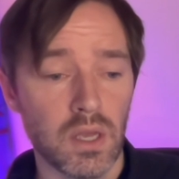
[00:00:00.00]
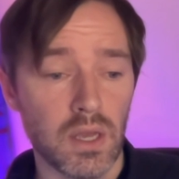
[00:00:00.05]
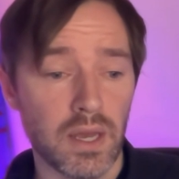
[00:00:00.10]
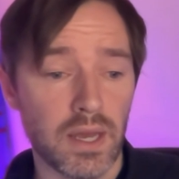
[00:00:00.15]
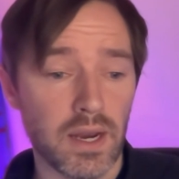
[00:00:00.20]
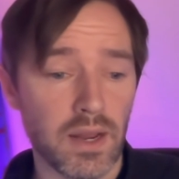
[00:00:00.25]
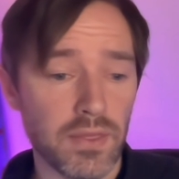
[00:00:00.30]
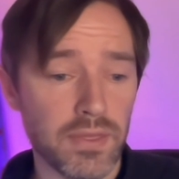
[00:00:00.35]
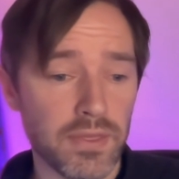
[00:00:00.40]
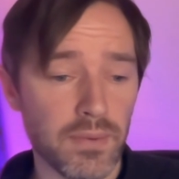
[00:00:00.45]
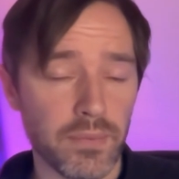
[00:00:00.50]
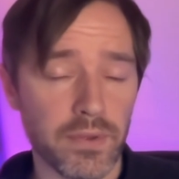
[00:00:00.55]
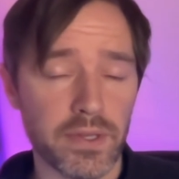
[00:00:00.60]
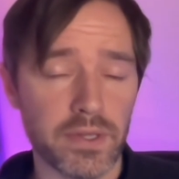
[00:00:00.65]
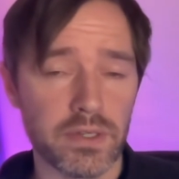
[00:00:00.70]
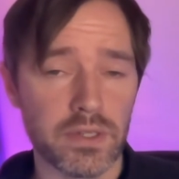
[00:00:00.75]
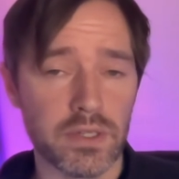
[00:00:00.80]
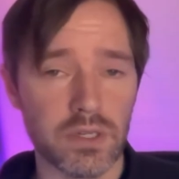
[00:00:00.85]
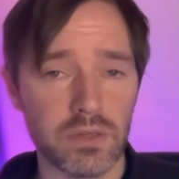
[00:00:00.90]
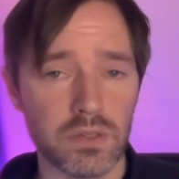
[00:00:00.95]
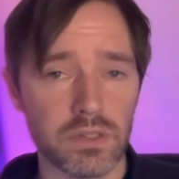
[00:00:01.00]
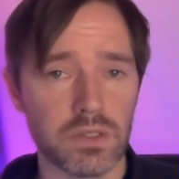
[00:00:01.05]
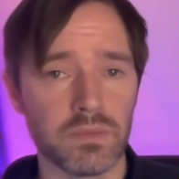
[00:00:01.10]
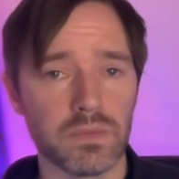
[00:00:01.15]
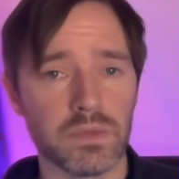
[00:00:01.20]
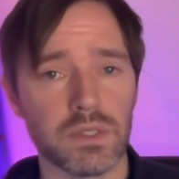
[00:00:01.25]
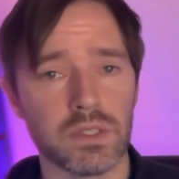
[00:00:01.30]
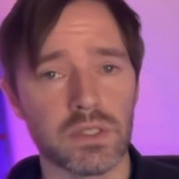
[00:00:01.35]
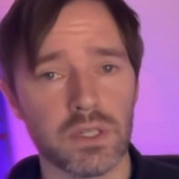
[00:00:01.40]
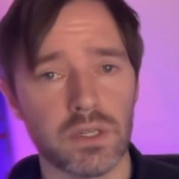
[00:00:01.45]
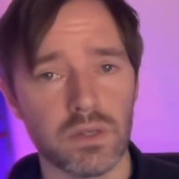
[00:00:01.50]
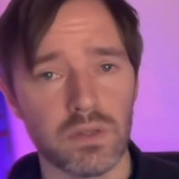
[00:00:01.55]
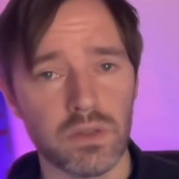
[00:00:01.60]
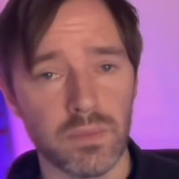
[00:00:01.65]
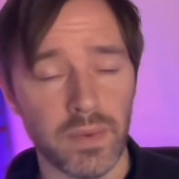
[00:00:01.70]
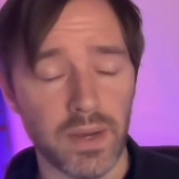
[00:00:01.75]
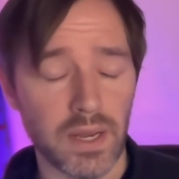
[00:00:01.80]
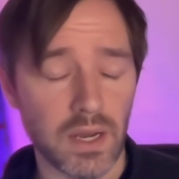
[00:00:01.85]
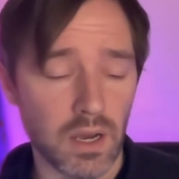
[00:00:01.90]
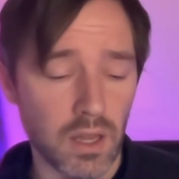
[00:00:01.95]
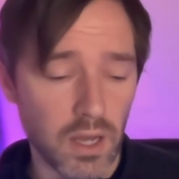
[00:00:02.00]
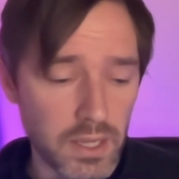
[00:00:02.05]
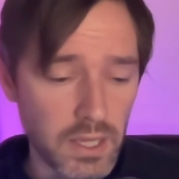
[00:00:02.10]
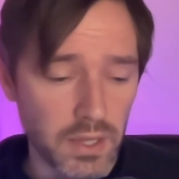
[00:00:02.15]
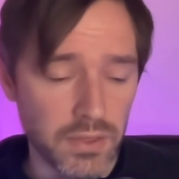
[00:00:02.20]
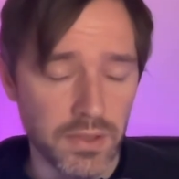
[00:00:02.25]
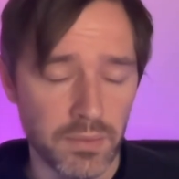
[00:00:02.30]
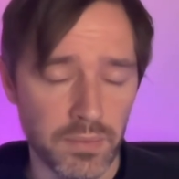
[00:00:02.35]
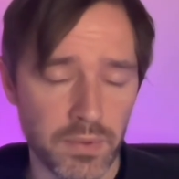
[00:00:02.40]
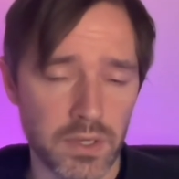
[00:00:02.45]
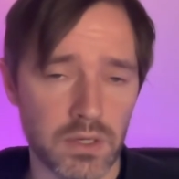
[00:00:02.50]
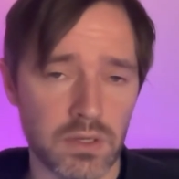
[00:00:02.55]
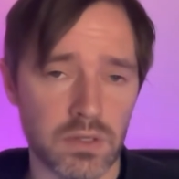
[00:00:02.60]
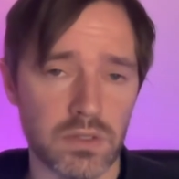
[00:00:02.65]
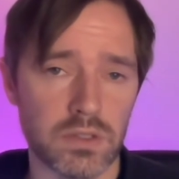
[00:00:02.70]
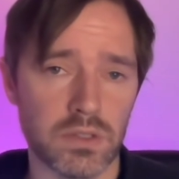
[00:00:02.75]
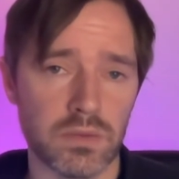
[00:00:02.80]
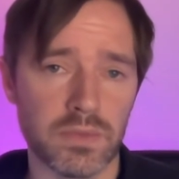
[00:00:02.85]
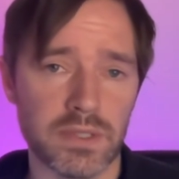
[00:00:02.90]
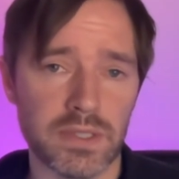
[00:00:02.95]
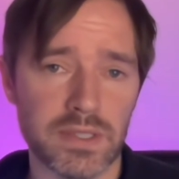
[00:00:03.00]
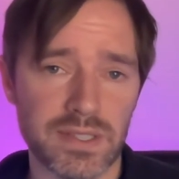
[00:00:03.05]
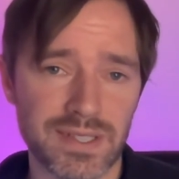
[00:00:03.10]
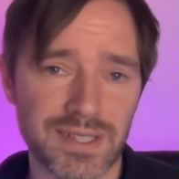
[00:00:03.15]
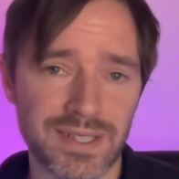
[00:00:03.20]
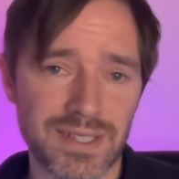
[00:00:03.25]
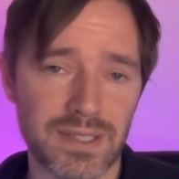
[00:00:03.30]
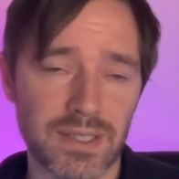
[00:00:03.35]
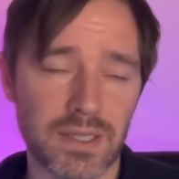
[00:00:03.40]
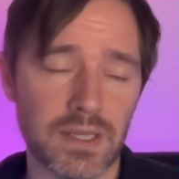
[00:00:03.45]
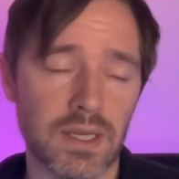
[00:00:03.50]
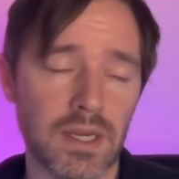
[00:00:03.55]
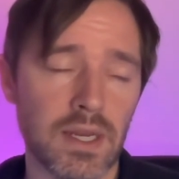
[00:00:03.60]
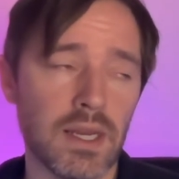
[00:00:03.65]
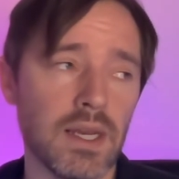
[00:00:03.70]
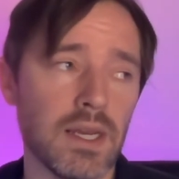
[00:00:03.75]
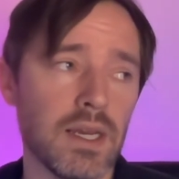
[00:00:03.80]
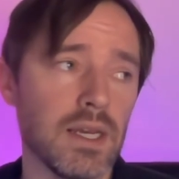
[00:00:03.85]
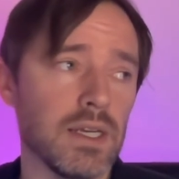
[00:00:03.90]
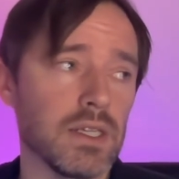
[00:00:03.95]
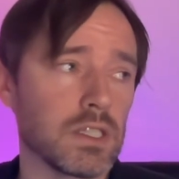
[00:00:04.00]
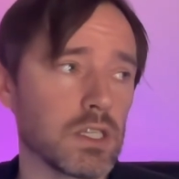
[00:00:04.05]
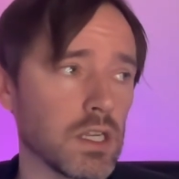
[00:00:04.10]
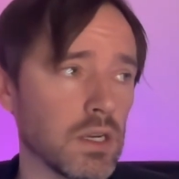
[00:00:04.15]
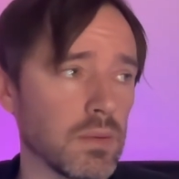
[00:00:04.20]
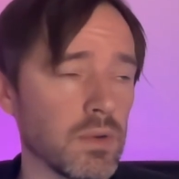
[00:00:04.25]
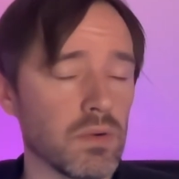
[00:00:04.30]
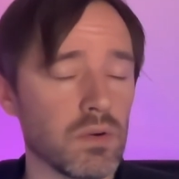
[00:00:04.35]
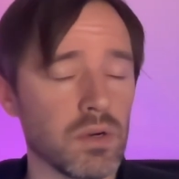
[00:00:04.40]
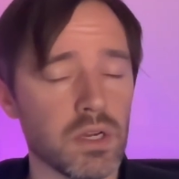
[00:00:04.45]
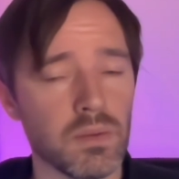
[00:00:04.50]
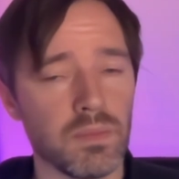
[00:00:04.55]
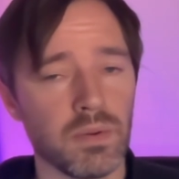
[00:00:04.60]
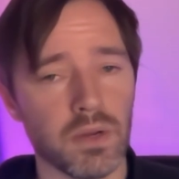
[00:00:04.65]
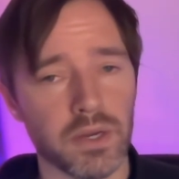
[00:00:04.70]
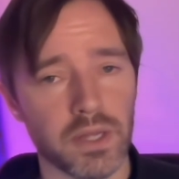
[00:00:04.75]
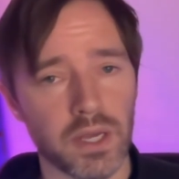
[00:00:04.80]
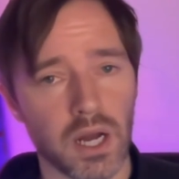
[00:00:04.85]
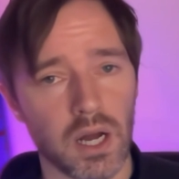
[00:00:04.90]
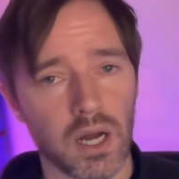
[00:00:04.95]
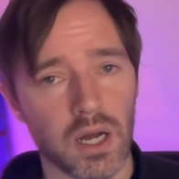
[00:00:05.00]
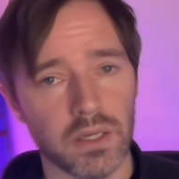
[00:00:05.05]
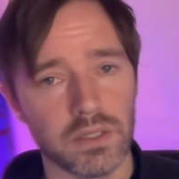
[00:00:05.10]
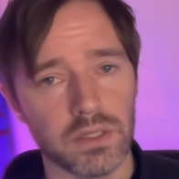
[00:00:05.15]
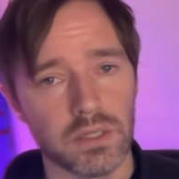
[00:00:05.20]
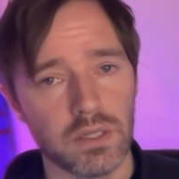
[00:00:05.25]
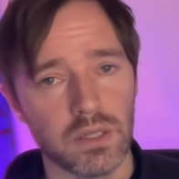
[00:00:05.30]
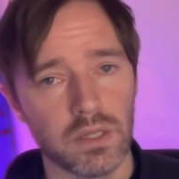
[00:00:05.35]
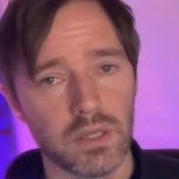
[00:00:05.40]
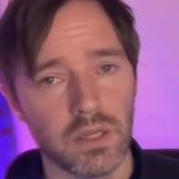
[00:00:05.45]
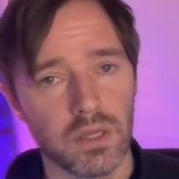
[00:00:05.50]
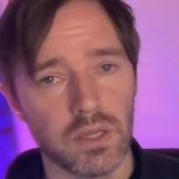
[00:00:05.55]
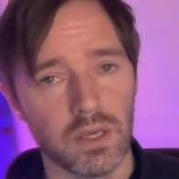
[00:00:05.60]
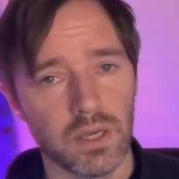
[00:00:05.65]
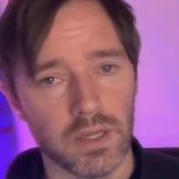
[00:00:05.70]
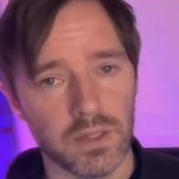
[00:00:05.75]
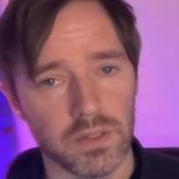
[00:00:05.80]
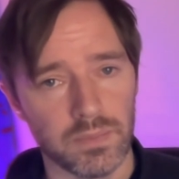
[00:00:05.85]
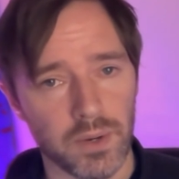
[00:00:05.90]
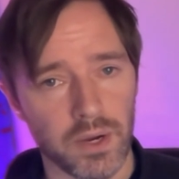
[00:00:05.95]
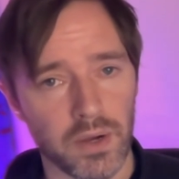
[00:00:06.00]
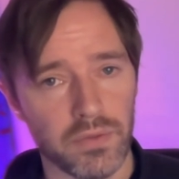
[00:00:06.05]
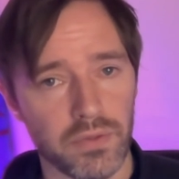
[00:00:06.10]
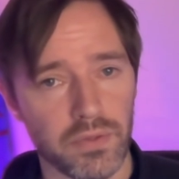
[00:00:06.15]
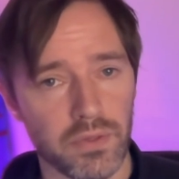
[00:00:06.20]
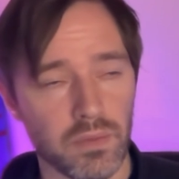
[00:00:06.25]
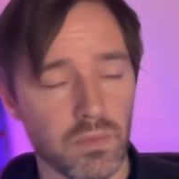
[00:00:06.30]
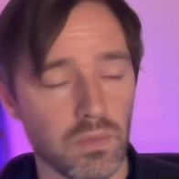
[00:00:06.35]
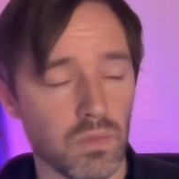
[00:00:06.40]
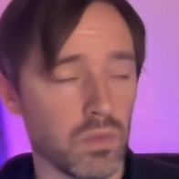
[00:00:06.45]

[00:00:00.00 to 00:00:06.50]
And I think we can do something to them, like I think we can do something to City. It's going to be really bloody hard against both of them.